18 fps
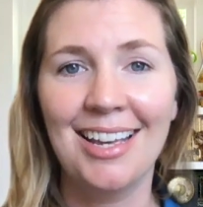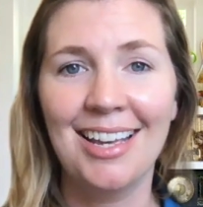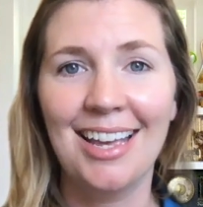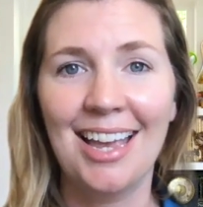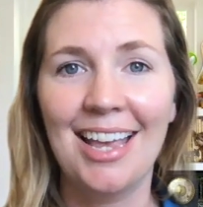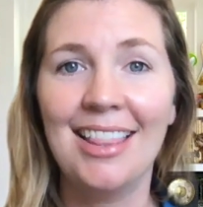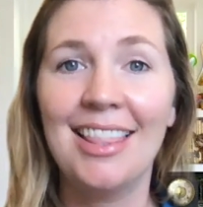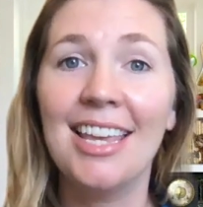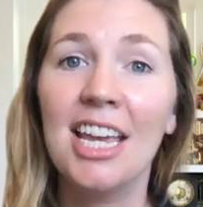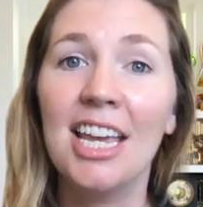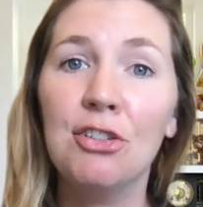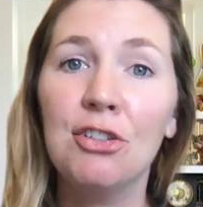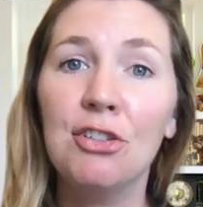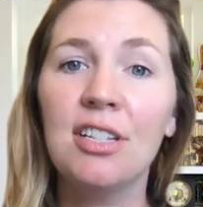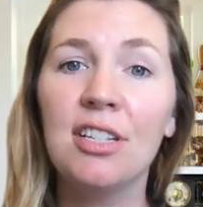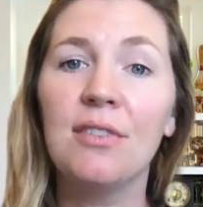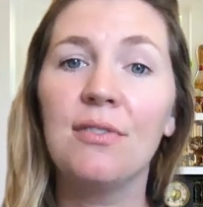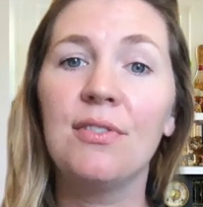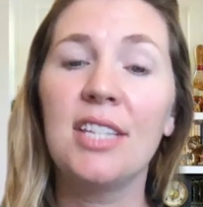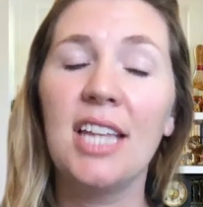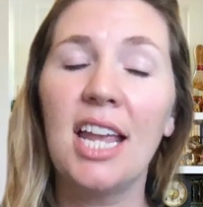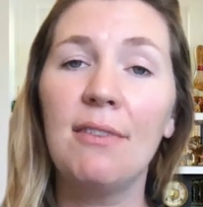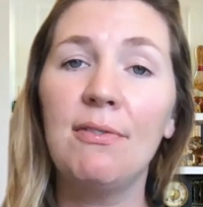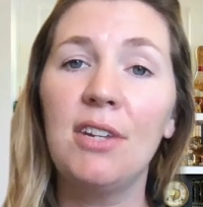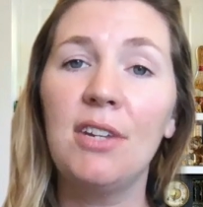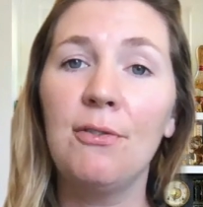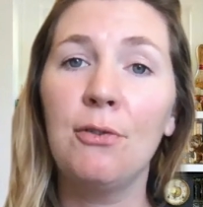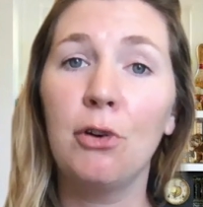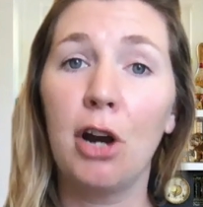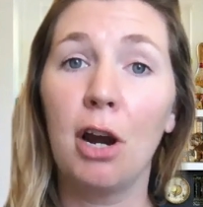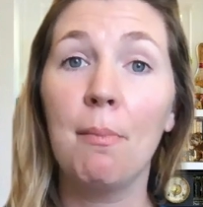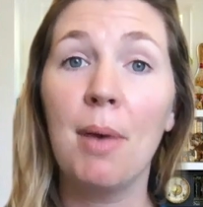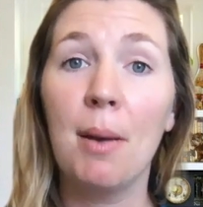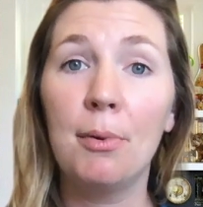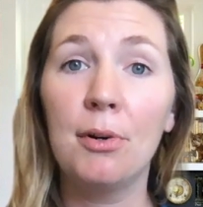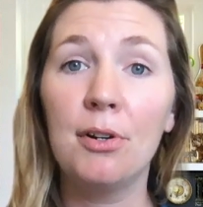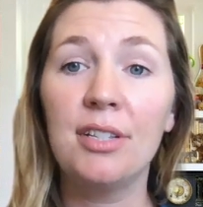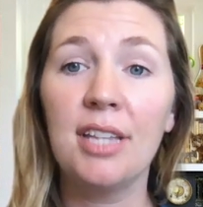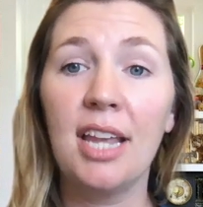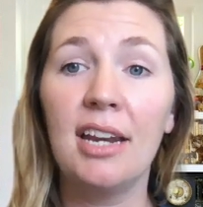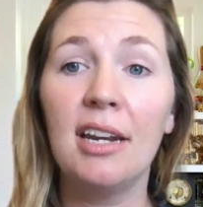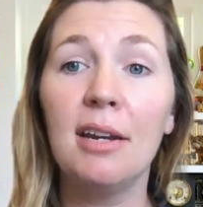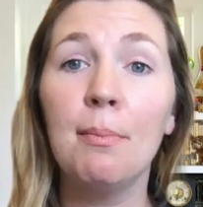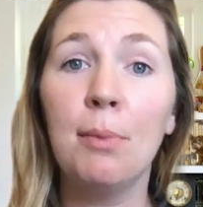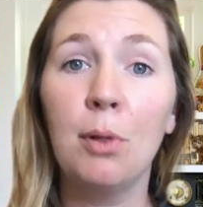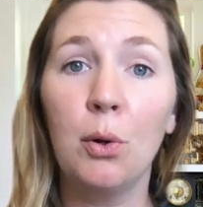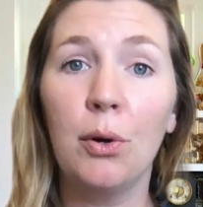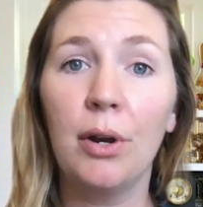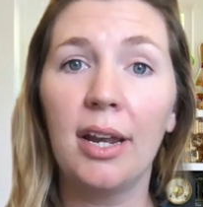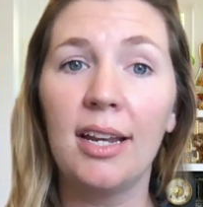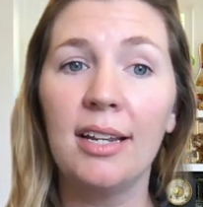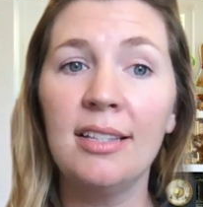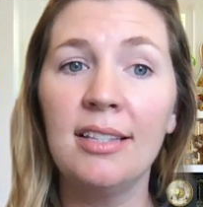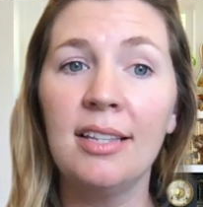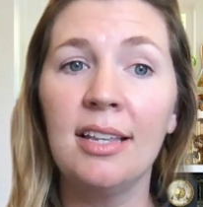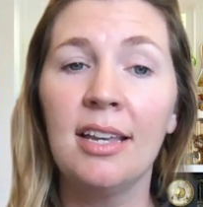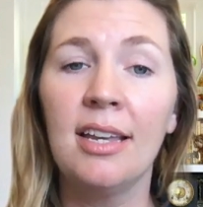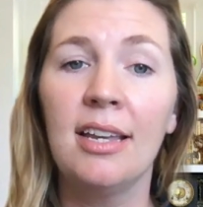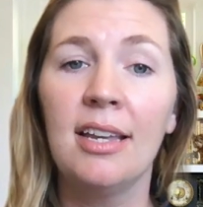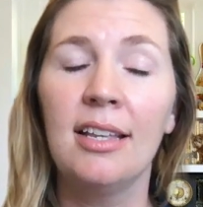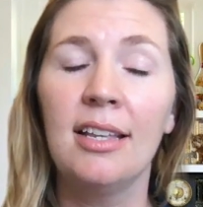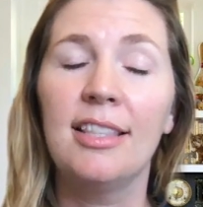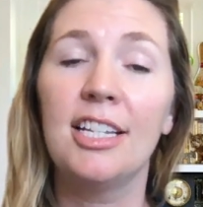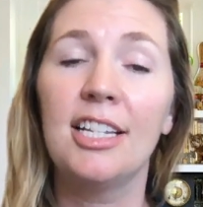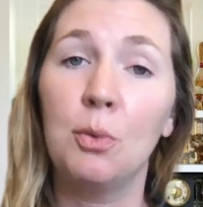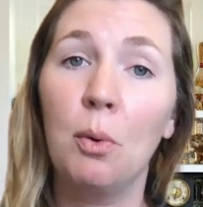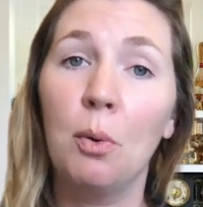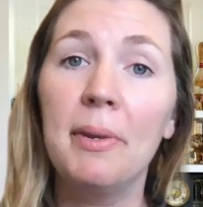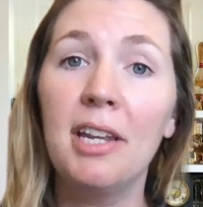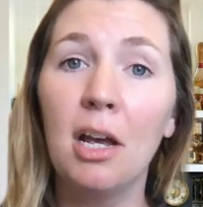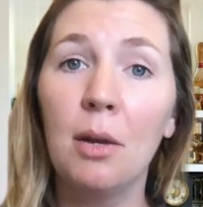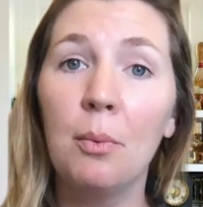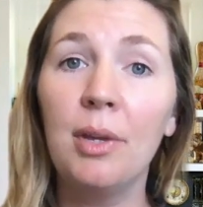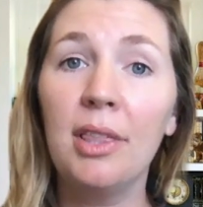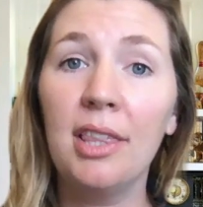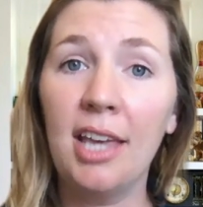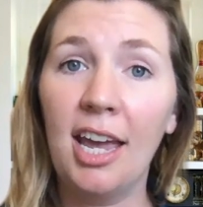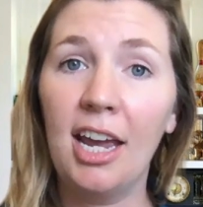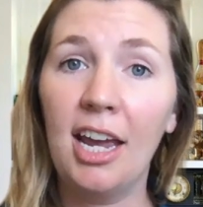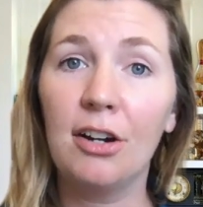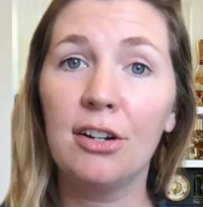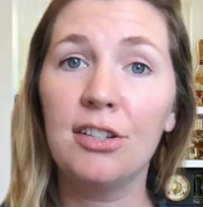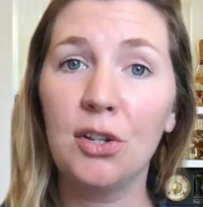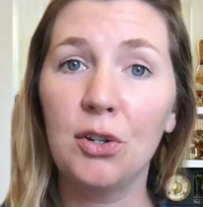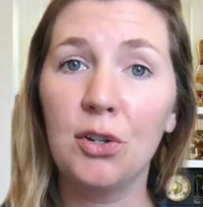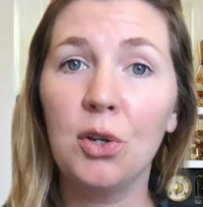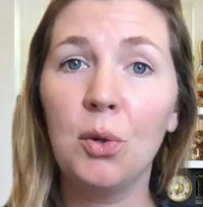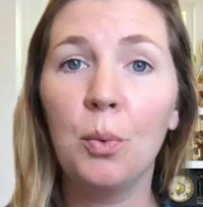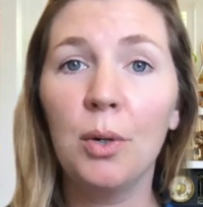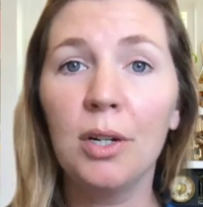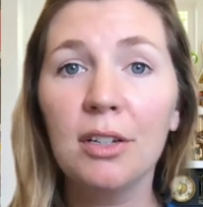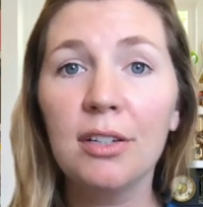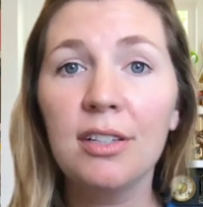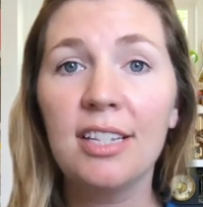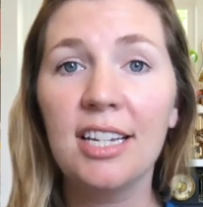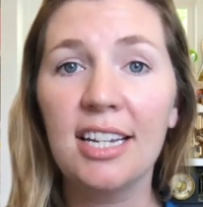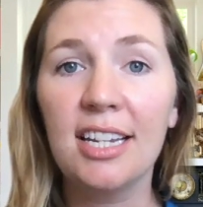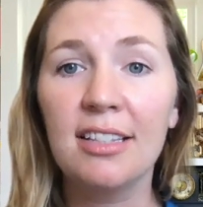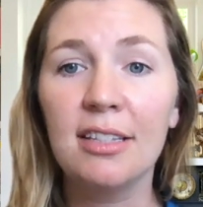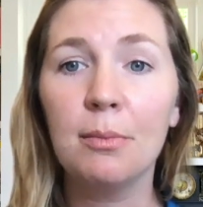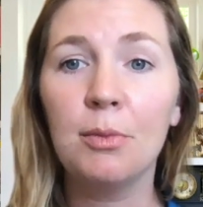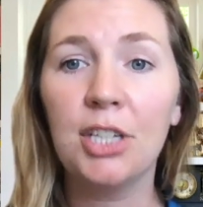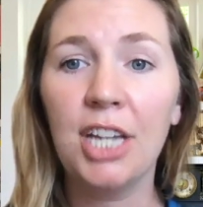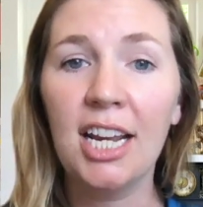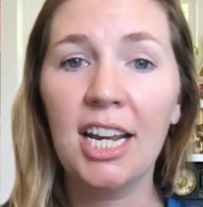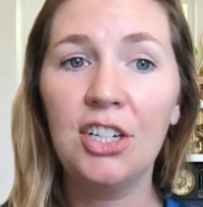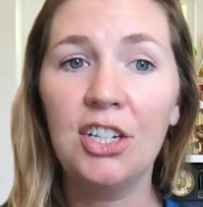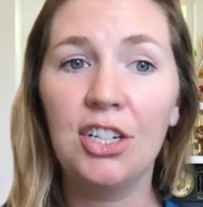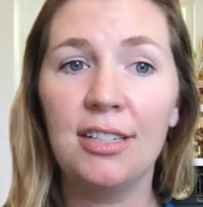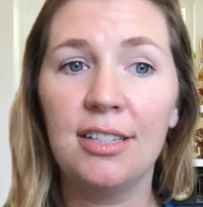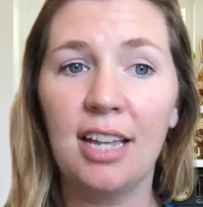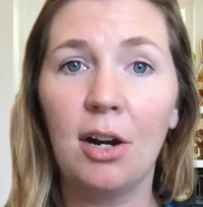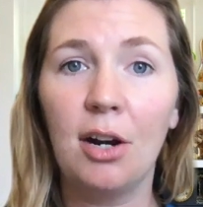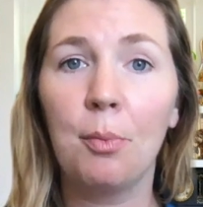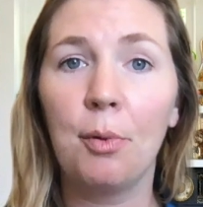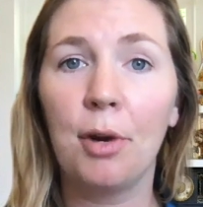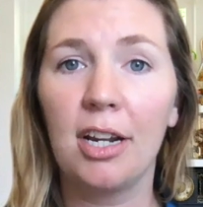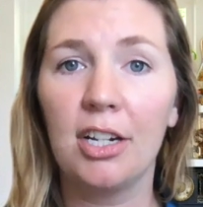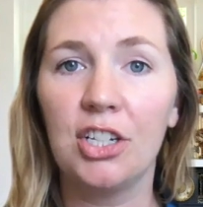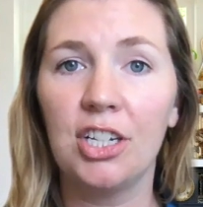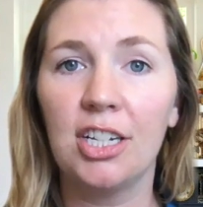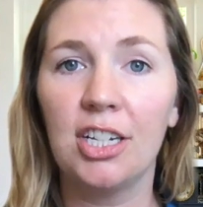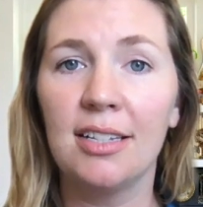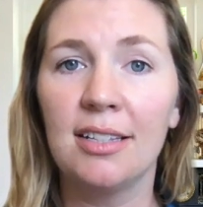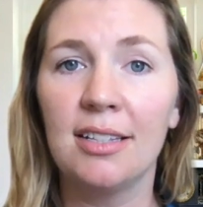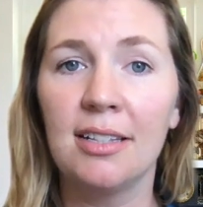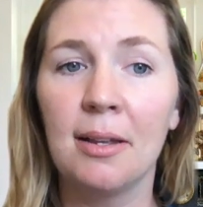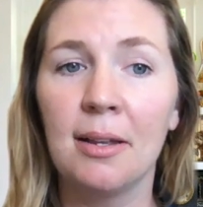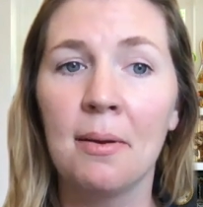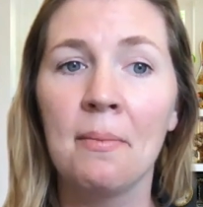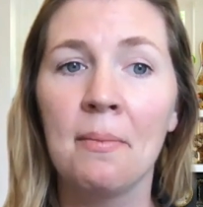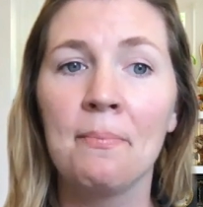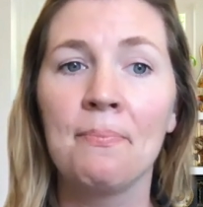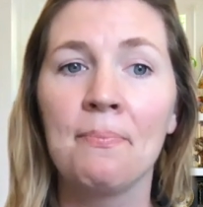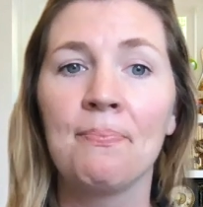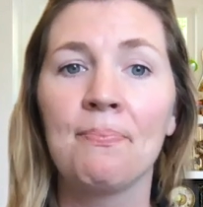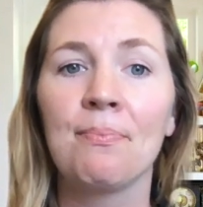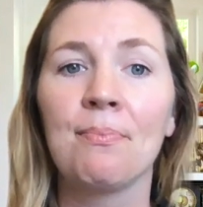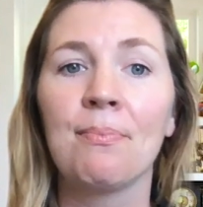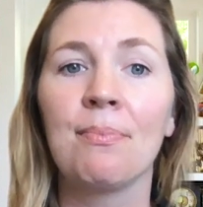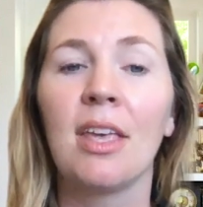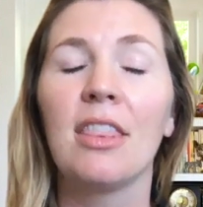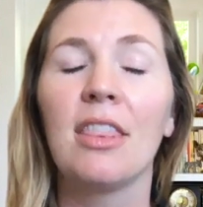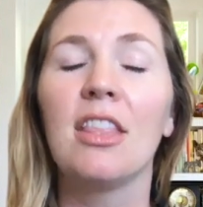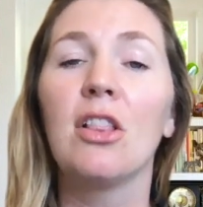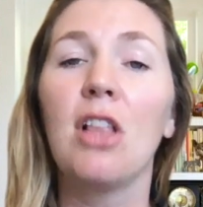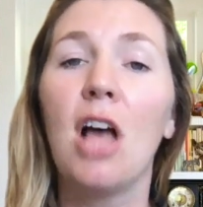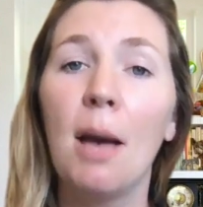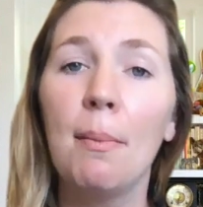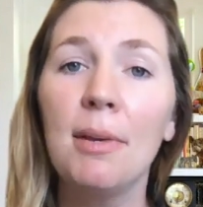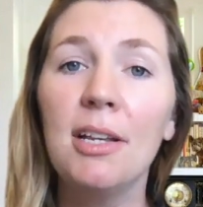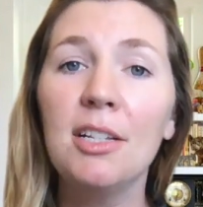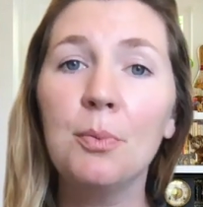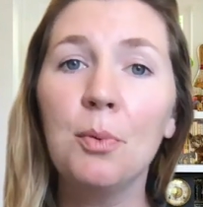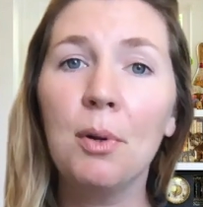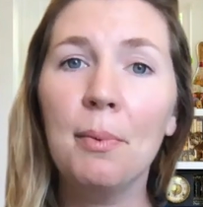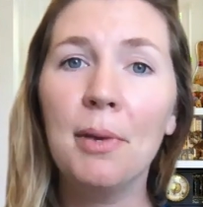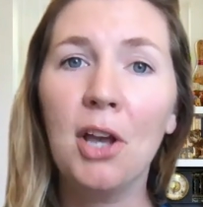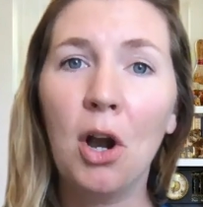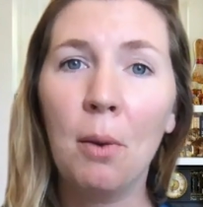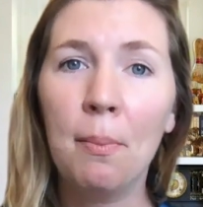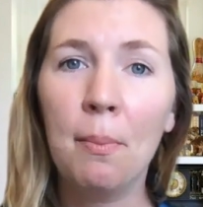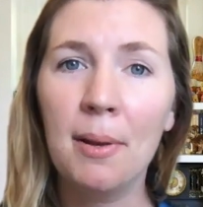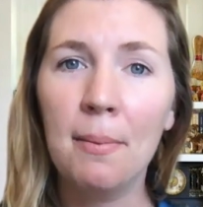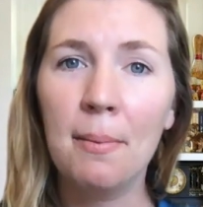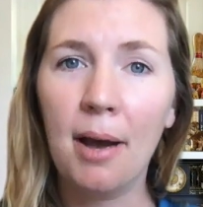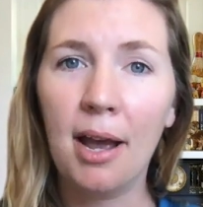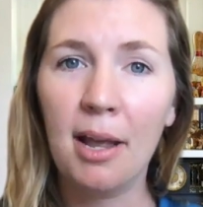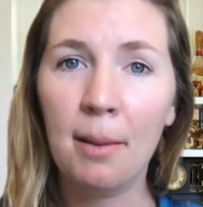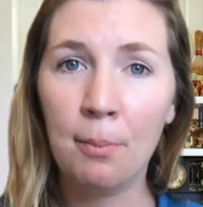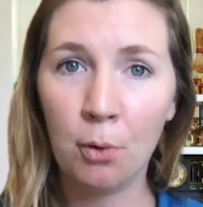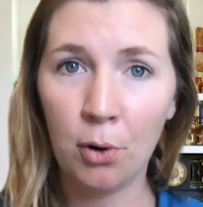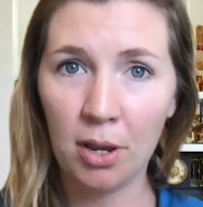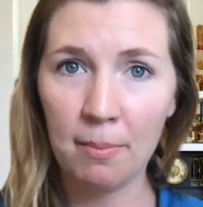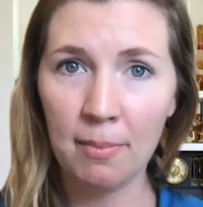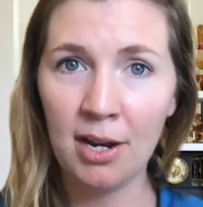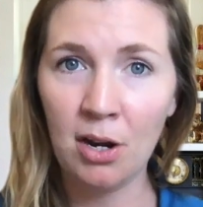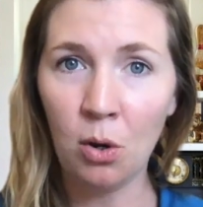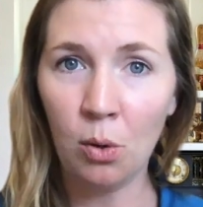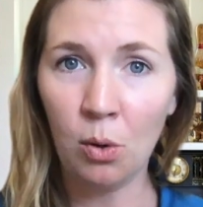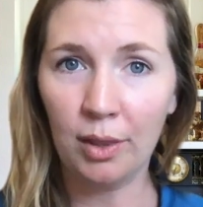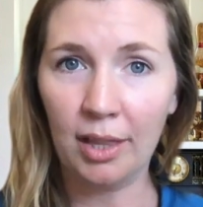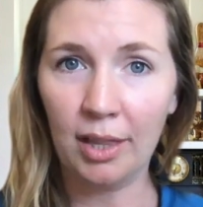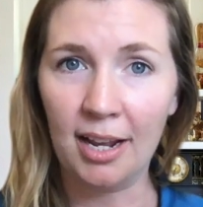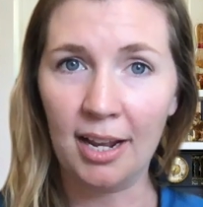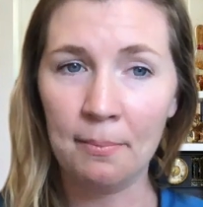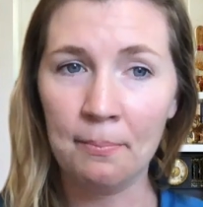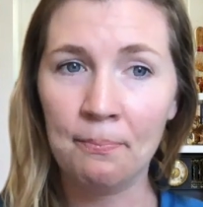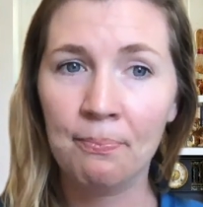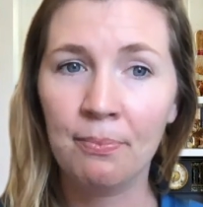In the interest of safety for our members and employees, this will be done with care, so you will see some changes at our branches. The lobbies will be open by appointment only.